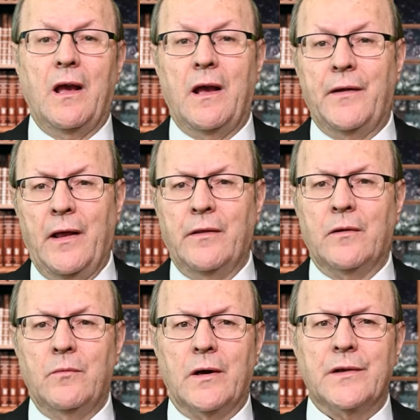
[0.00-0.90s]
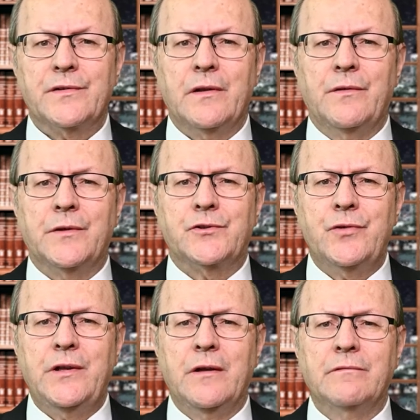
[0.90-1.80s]
Another was the
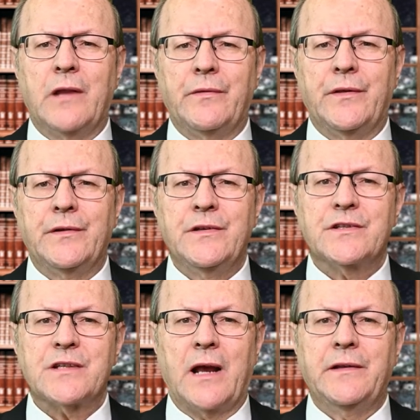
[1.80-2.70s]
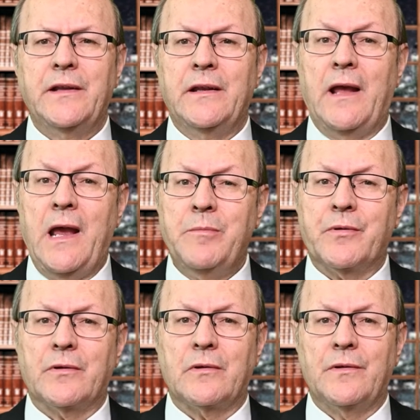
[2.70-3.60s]
Treaty of London, signed in
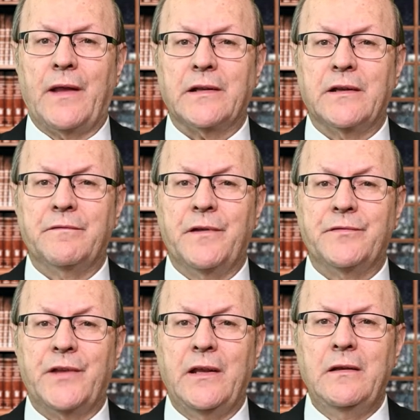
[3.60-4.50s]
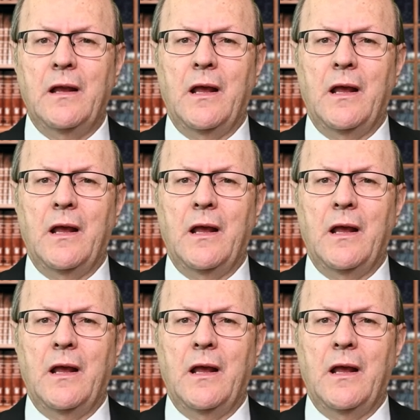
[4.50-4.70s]
April 1915,